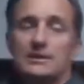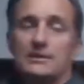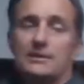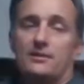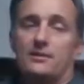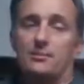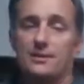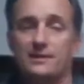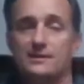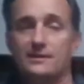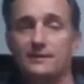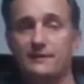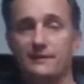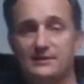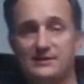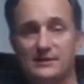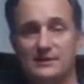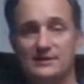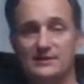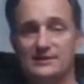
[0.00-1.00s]
there'll be a different
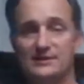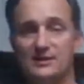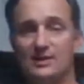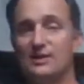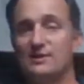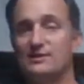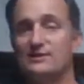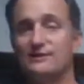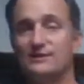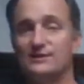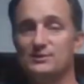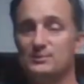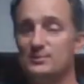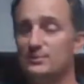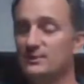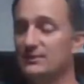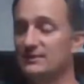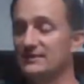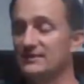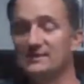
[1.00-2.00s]
set of stars
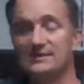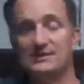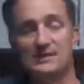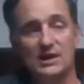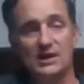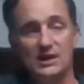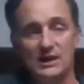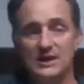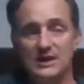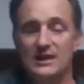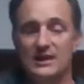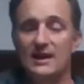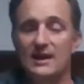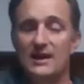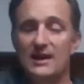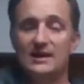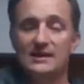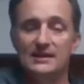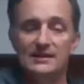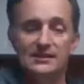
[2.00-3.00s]
visible in the sky.
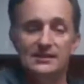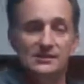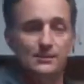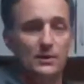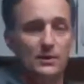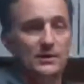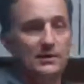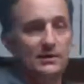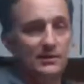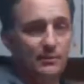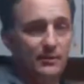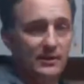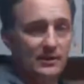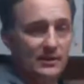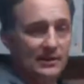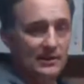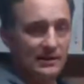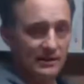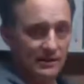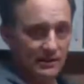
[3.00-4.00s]
And in the spring, there'll be
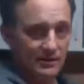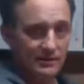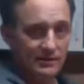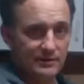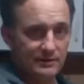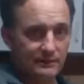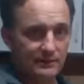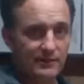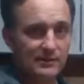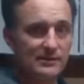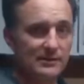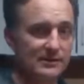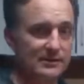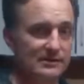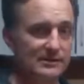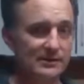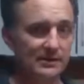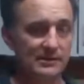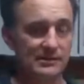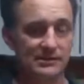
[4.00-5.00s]
yet another different
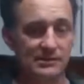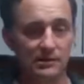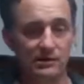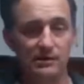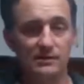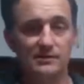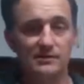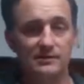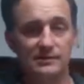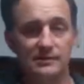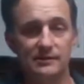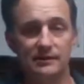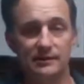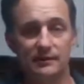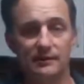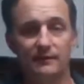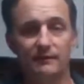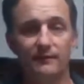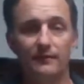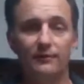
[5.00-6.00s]
set of stars
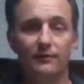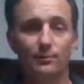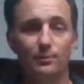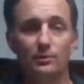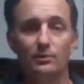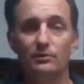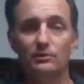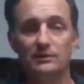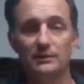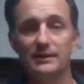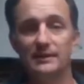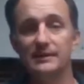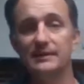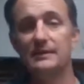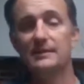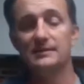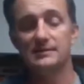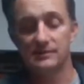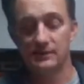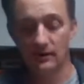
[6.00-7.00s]
visible in
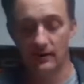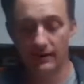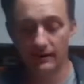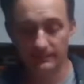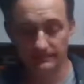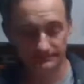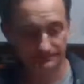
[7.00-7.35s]
the sky.